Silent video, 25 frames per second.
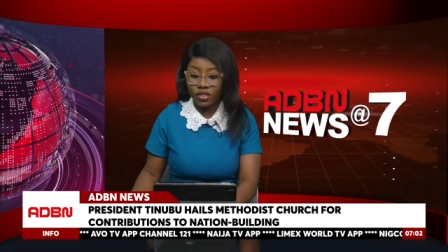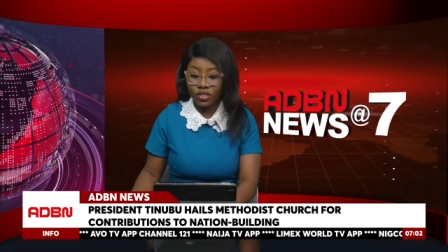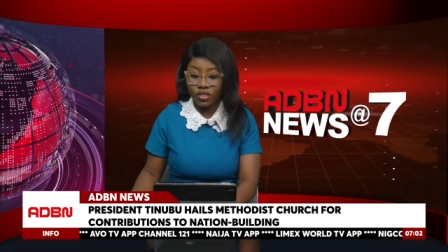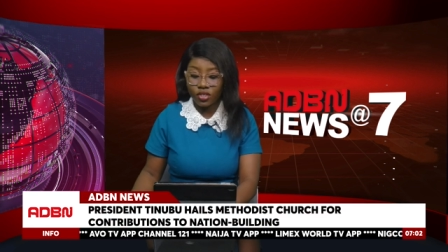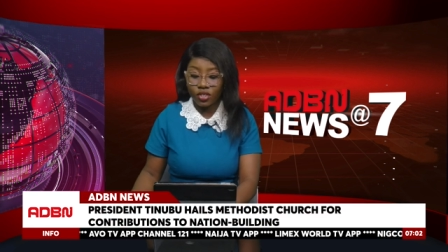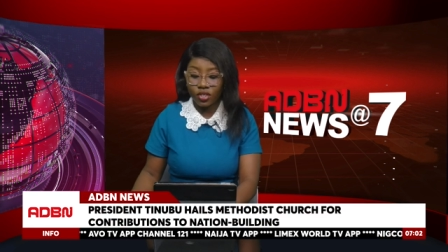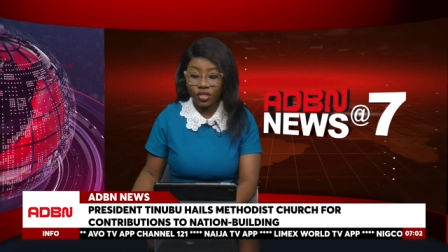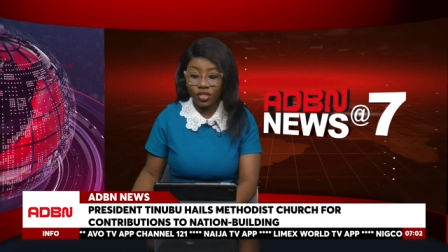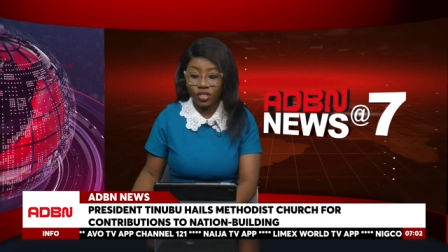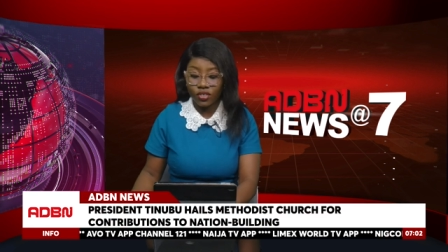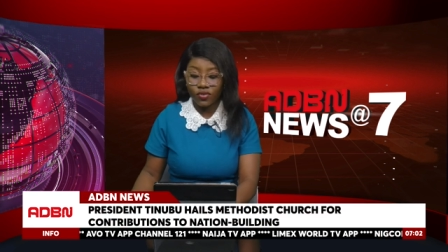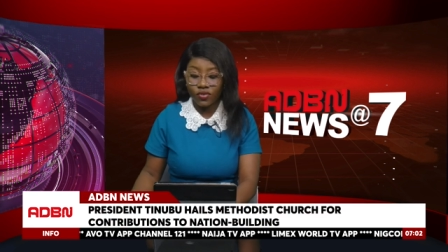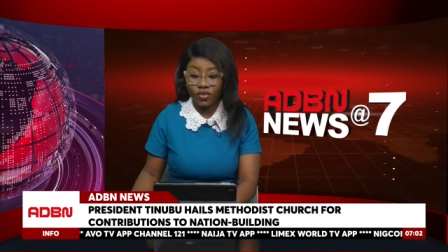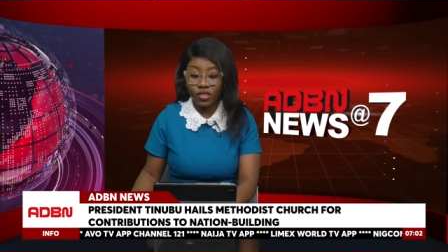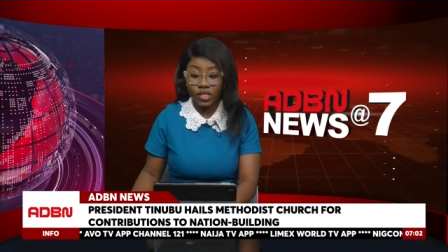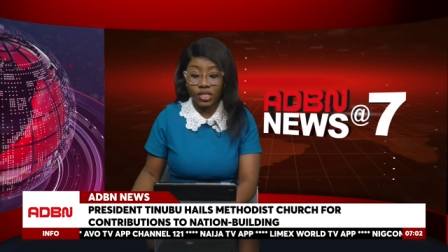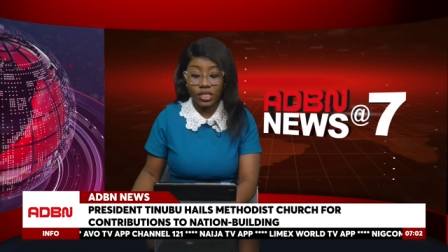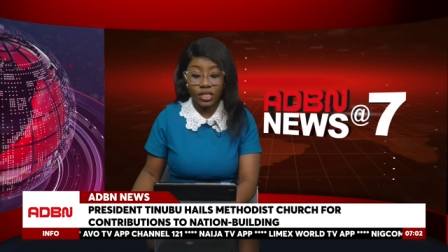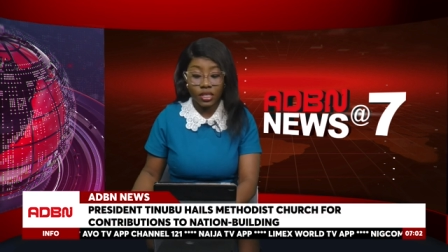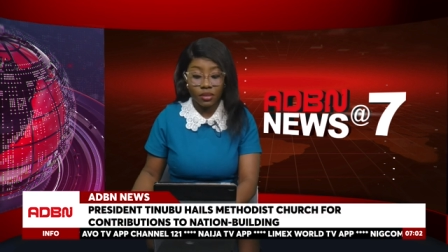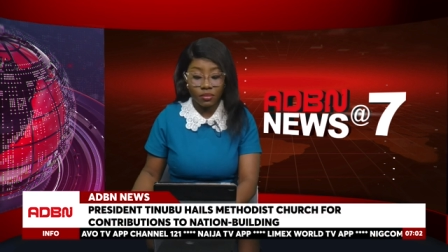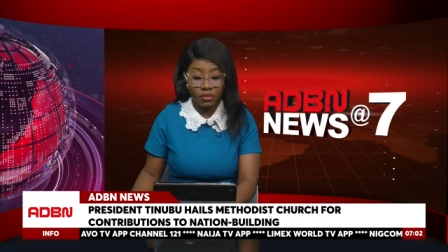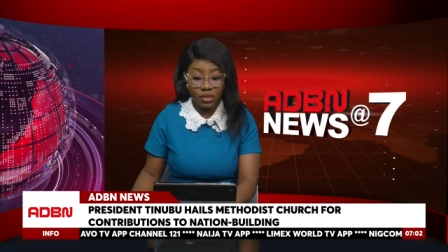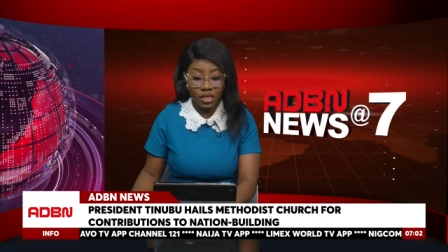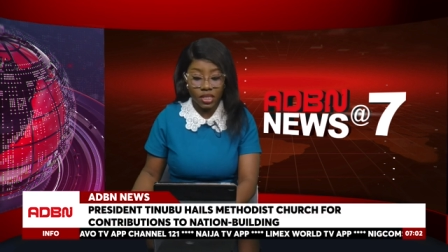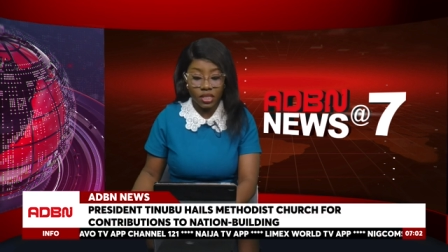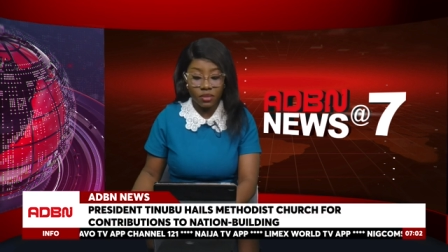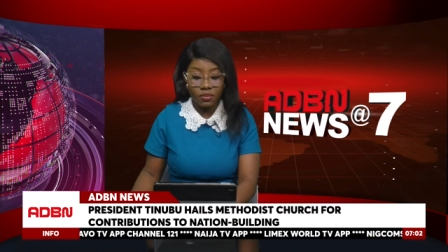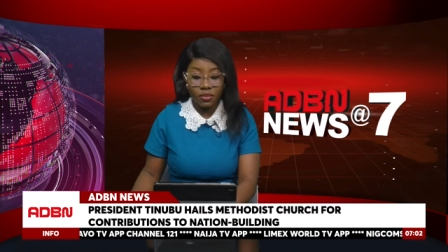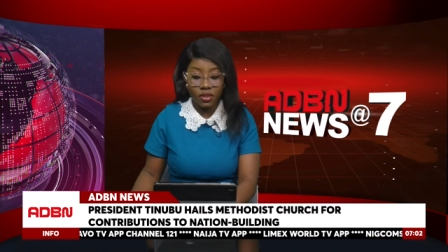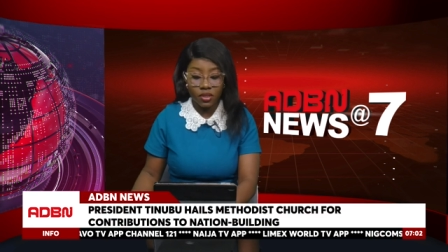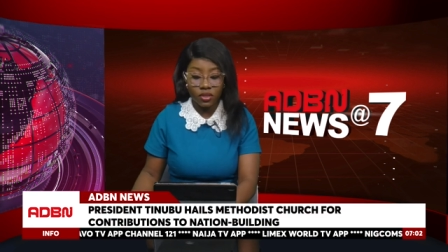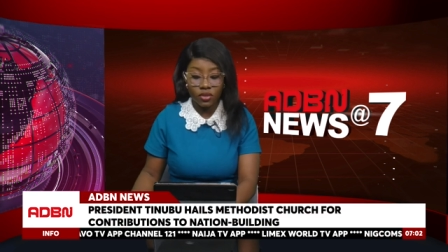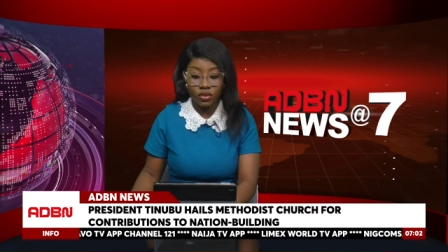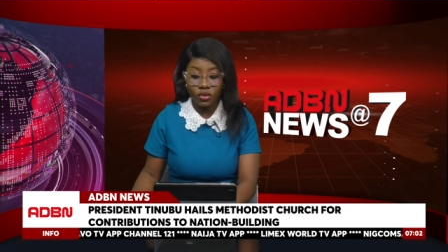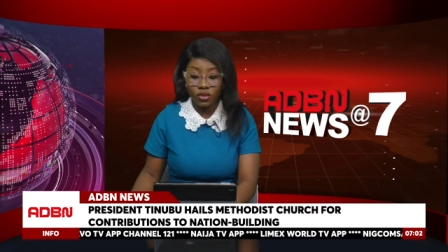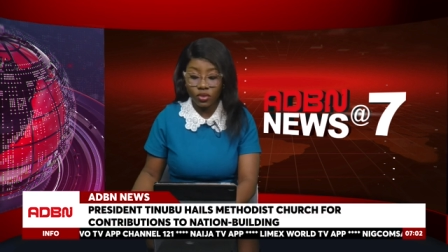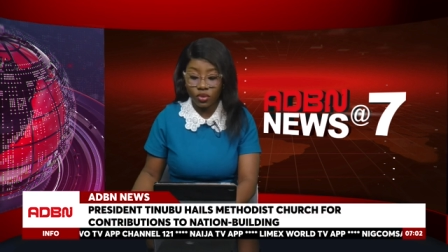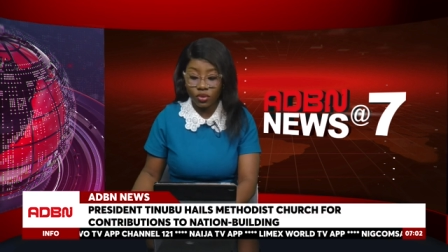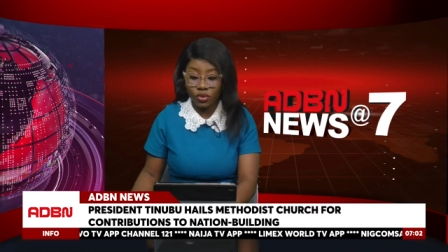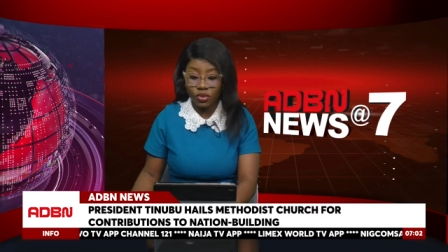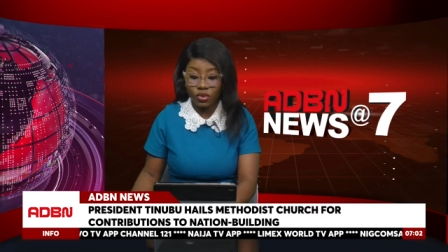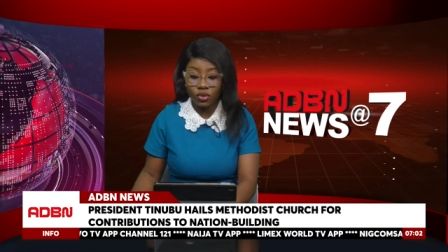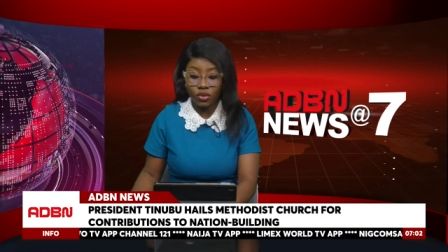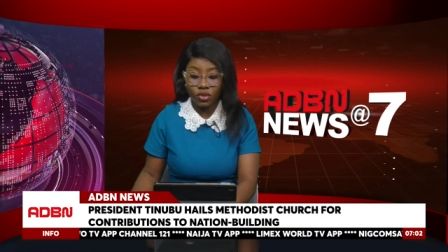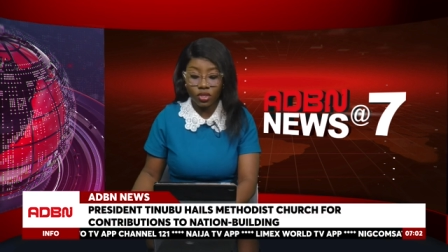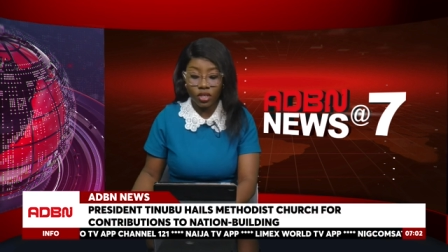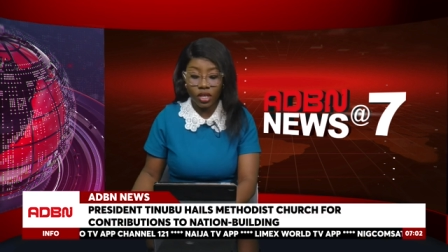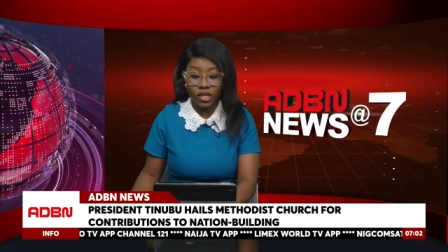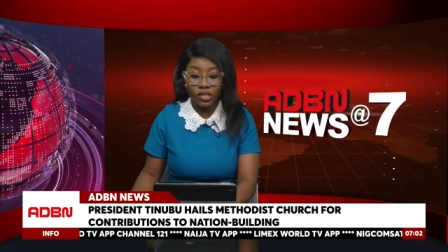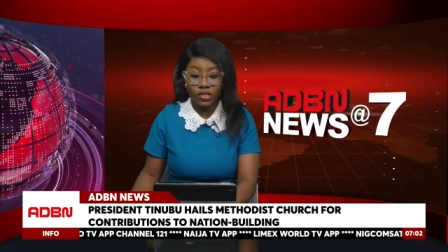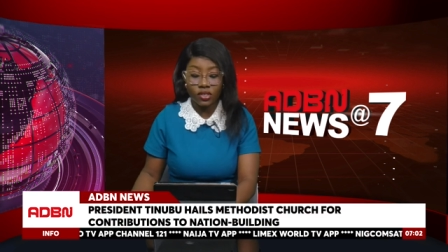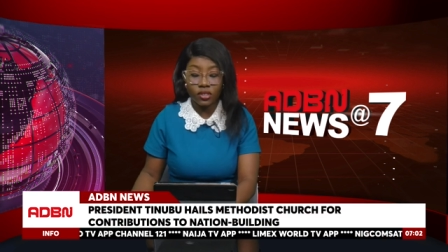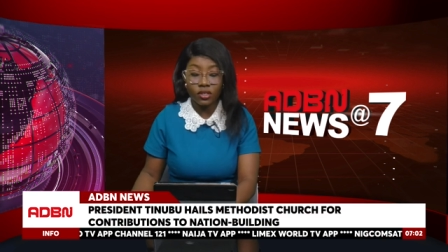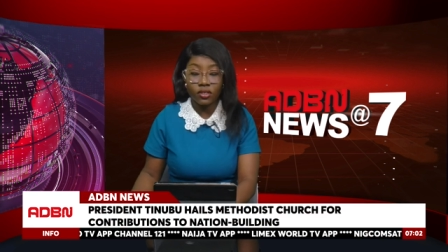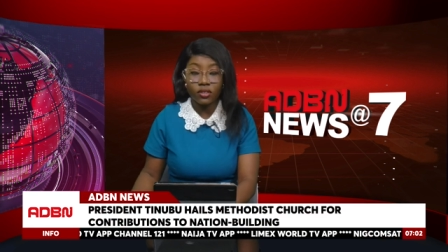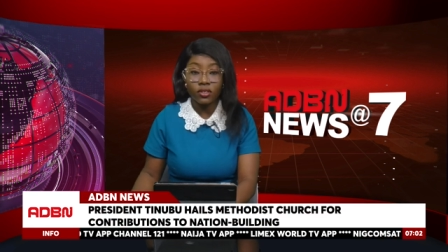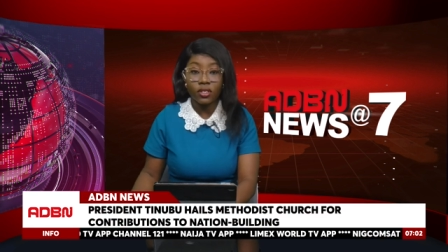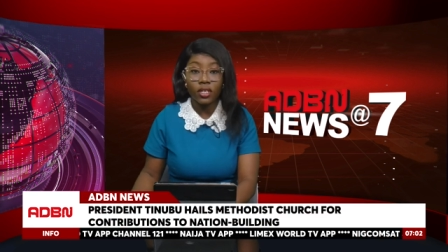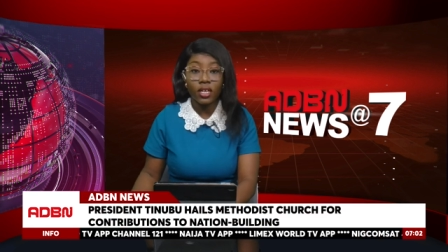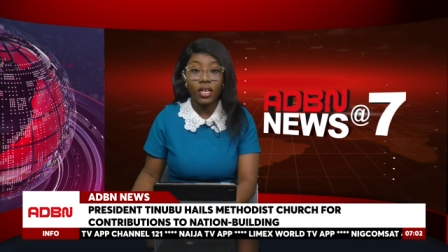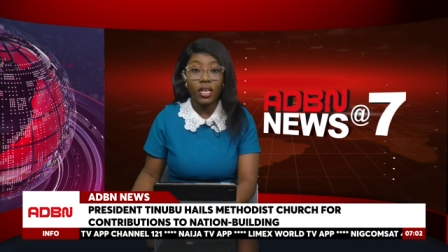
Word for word: Church for its commitment to social justice,